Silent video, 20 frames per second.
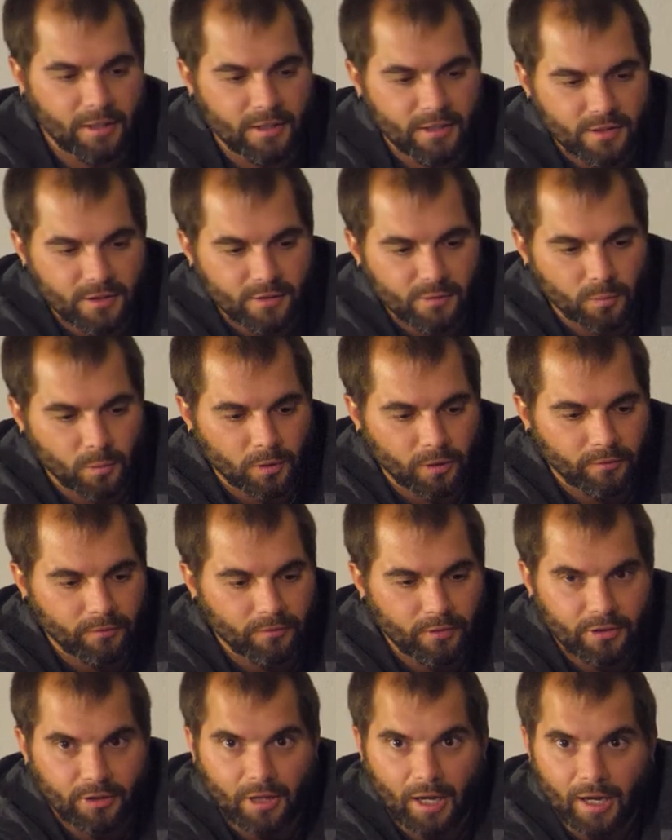this is one
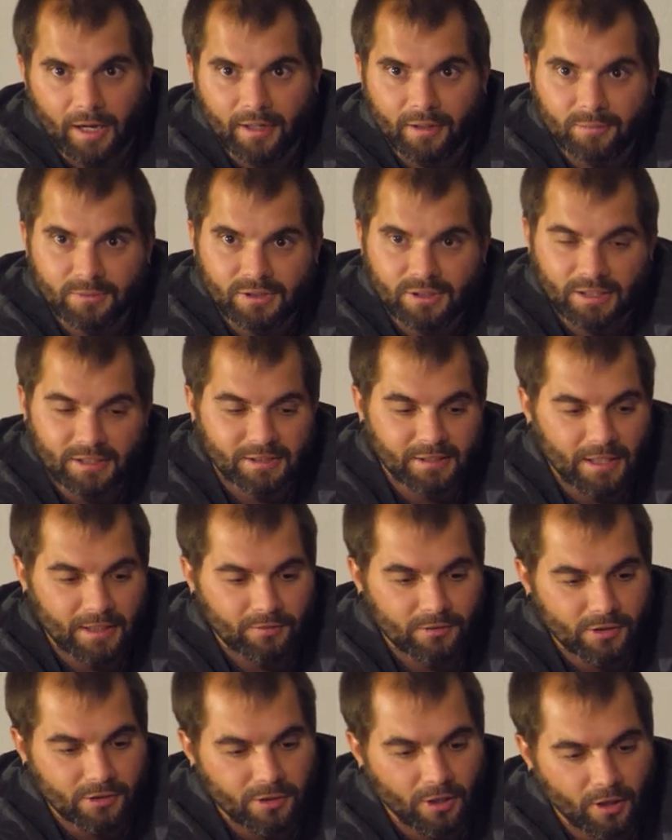of the items that I
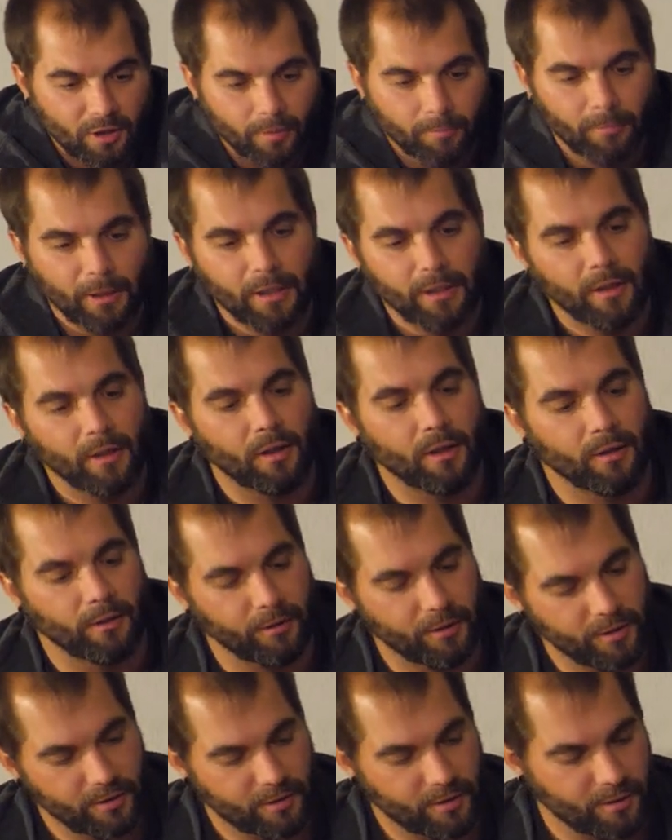saved a ton of money
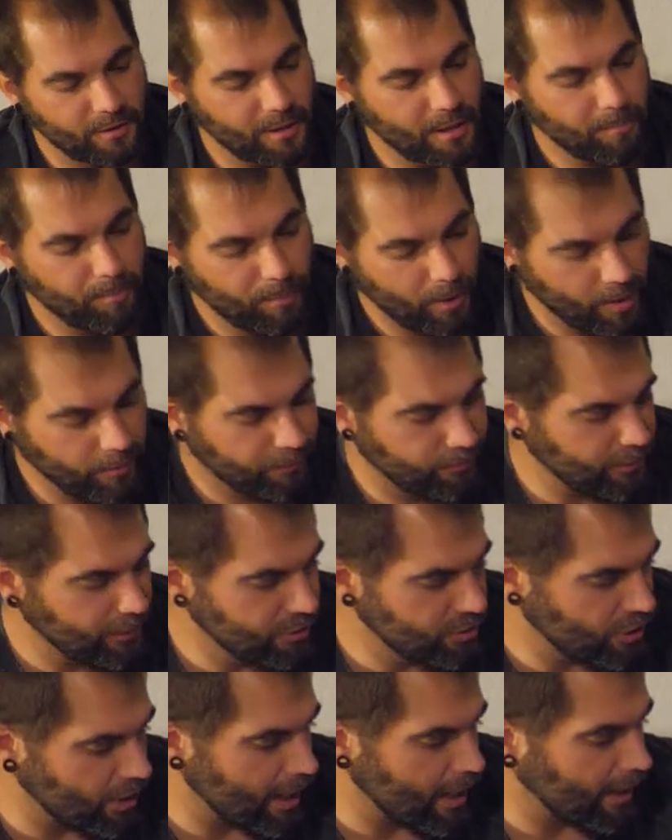on. This is a puffy
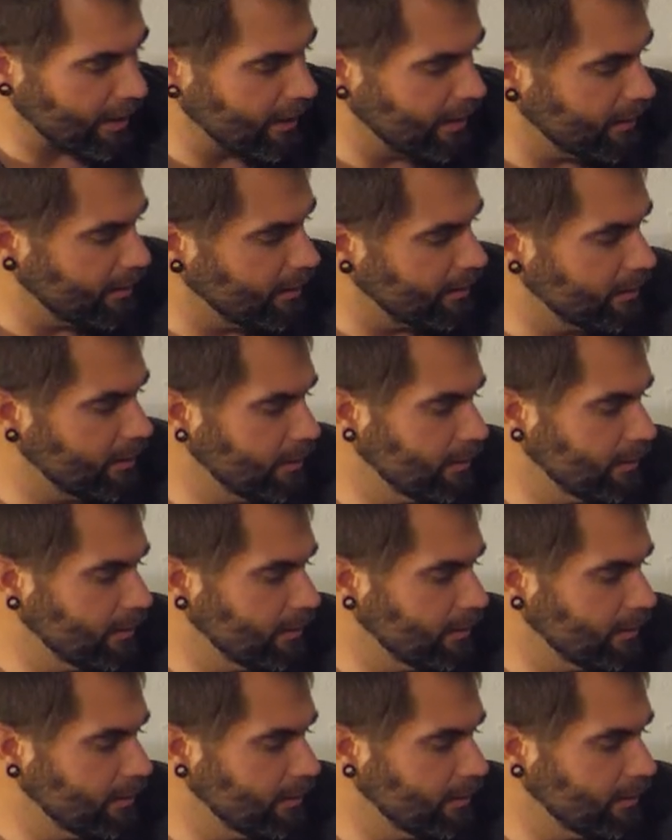jacket.